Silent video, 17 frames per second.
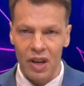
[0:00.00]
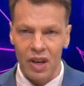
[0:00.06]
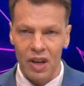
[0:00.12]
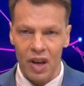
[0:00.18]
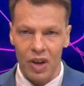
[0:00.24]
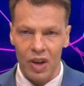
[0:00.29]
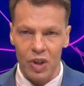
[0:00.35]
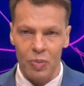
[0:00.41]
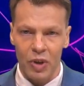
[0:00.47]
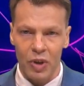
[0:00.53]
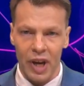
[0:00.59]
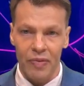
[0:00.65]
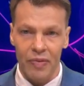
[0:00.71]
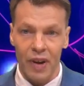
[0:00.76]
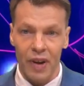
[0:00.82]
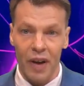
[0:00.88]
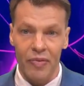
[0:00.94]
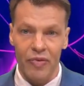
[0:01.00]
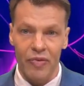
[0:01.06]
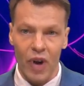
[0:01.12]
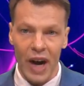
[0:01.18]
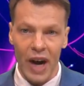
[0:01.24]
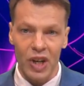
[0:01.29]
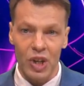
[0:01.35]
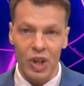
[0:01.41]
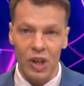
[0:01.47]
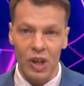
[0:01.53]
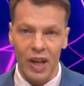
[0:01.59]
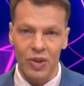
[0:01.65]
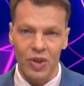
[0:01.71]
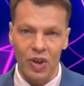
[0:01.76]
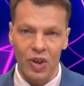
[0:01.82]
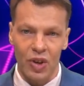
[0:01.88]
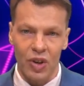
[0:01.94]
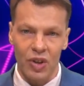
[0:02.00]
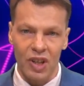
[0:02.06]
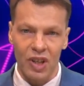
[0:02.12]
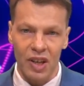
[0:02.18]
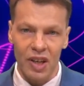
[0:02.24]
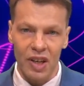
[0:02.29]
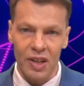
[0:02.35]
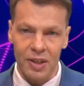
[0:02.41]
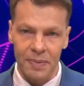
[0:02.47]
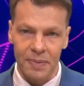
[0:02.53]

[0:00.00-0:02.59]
I'll just put FR, fractional uncertainty is